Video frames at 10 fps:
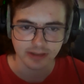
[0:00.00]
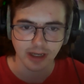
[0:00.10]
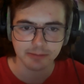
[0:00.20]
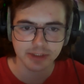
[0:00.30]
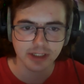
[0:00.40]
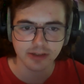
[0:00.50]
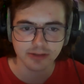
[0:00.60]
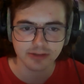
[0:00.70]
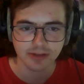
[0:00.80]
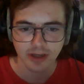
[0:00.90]
I'm just gonna
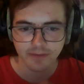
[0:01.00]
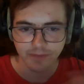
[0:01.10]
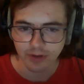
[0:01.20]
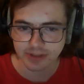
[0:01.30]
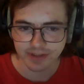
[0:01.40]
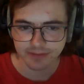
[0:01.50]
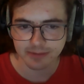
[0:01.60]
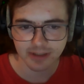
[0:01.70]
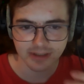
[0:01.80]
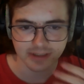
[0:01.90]
use focusing from
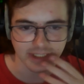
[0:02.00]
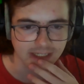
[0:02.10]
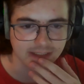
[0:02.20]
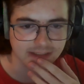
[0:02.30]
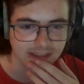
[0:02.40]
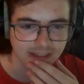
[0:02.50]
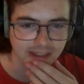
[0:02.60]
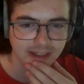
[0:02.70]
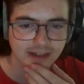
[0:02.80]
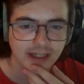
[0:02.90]
now because I hate saying
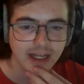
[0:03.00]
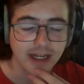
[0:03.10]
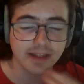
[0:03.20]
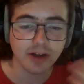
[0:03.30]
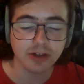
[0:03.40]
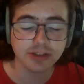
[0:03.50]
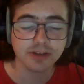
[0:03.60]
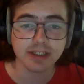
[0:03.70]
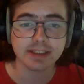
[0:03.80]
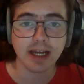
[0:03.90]
that. And then also
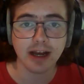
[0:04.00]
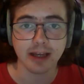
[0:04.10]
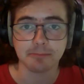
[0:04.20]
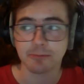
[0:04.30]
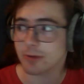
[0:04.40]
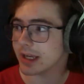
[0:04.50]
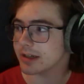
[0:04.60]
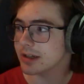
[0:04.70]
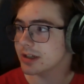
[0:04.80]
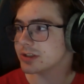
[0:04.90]
the time, right?
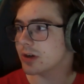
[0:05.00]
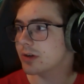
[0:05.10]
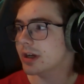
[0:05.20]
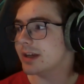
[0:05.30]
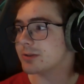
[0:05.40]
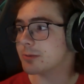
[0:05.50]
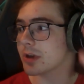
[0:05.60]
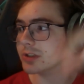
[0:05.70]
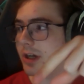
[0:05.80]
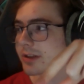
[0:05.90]
So if someone
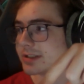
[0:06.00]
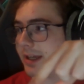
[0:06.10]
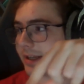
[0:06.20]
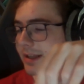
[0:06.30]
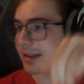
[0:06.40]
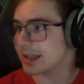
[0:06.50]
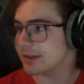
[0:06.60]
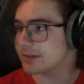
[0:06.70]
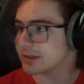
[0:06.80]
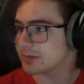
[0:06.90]
goes on the site,
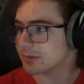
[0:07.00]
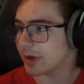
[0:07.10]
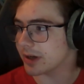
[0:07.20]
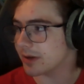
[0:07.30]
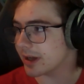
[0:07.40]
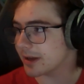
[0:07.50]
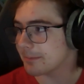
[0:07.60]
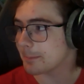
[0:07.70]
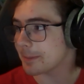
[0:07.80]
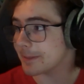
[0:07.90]
leaves right away,
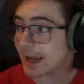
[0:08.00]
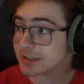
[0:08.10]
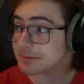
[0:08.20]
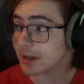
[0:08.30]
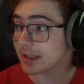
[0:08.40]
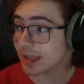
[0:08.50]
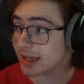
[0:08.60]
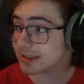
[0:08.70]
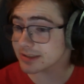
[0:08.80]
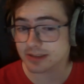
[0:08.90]
that's a
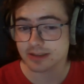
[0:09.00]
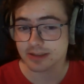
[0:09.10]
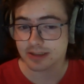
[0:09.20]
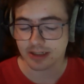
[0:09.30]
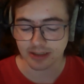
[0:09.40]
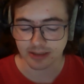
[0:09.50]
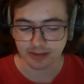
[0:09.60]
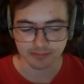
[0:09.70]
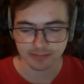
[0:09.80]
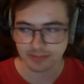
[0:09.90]

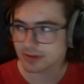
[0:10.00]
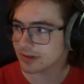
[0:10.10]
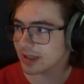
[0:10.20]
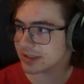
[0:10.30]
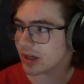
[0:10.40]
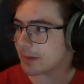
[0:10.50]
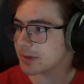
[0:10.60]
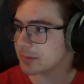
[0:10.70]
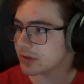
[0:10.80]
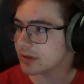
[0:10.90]
um, less
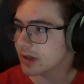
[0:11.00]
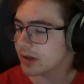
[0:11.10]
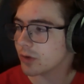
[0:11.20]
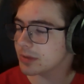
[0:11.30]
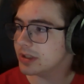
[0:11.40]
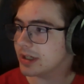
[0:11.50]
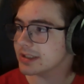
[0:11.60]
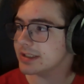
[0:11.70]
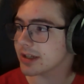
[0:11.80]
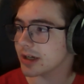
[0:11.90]
optimal. Normally, you can
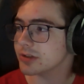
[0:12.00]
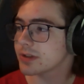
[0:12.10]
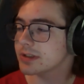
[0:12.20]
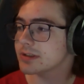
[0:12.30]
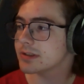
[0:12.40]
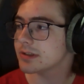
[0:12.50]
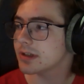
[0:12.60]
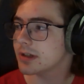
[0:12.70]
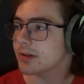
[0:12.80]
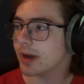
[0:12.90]
see the countries,
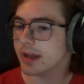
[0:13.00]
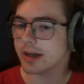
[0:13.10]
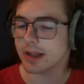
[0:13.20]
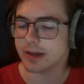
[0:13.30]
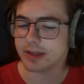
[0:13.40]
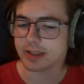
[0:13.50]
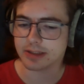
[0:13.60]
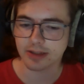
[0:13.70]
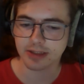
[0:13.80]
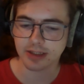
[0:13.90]
right? And then you can
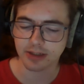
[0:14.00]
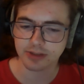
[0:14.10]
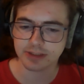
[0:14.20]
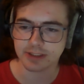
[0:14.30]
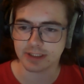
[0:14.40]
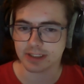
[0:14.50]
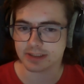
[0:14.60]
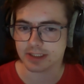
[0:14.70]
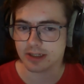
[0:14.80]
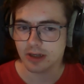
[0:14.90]
look at the countries, and then you can
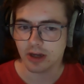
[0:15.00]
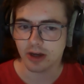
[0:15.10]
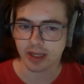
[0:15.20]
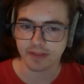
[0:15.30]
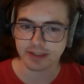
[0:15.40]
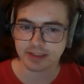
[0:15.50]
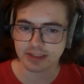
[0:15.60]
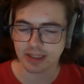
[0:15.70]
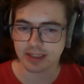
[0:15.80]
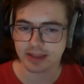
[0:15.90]
say, okay, this
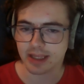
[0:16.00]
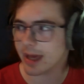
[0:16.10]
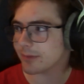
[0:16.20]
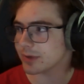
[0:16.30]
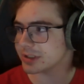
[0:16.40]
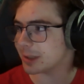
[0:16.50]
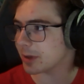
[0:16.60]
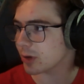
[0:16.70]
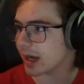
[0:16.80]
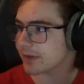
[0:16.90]
is like the average
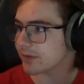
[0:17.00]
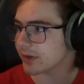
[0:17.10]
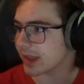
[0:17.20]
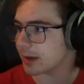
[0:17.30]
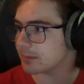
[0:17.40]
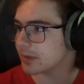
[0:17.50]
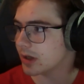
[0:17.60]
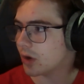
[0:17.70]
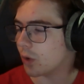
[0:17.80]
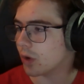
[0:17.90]
demographic for them,
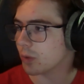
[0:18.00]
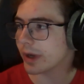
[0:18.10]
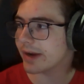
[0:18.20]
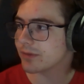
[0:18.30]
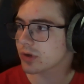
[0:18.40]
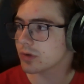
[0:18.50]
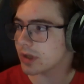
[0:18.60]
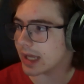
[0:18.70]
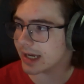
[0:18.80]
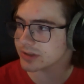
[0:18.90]
or whatever Google
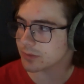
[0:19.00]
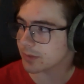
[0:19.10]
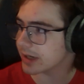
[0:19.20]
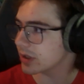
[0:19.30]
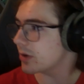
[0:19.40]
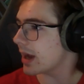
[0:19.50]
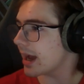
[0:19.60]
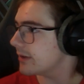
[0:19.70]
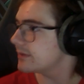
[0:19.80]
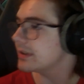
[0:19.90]
has, or whatever you
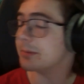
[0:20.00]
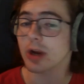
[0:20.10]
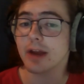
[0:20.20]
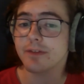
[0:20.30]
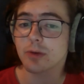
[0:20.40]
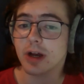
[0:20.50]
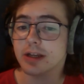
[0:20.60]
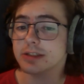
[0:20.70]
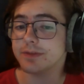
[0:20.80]
have demographic wise.